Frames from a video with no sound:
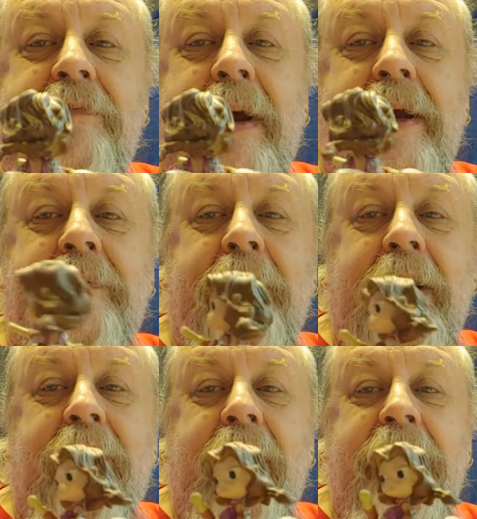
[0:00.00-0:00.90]
my
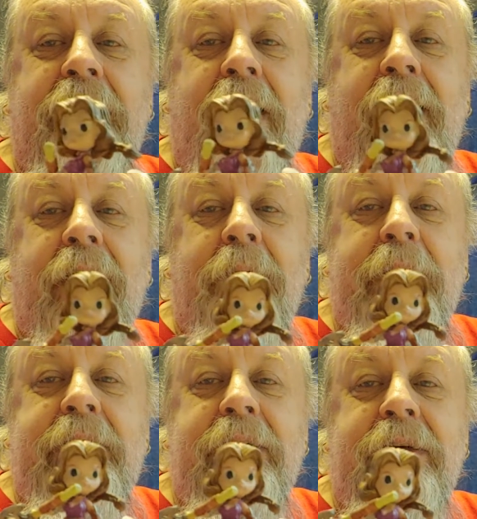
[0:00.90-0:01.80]
granddaughter
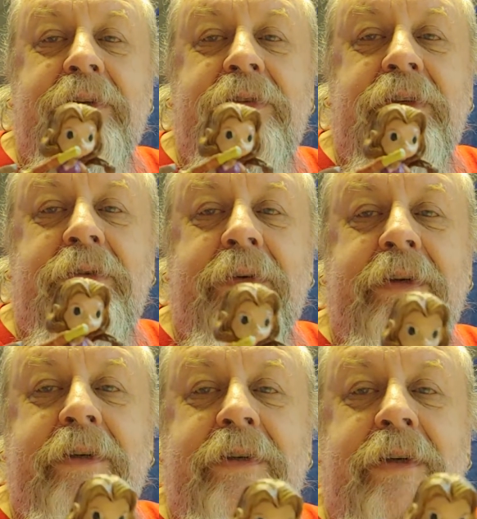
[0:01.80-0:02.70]
because this one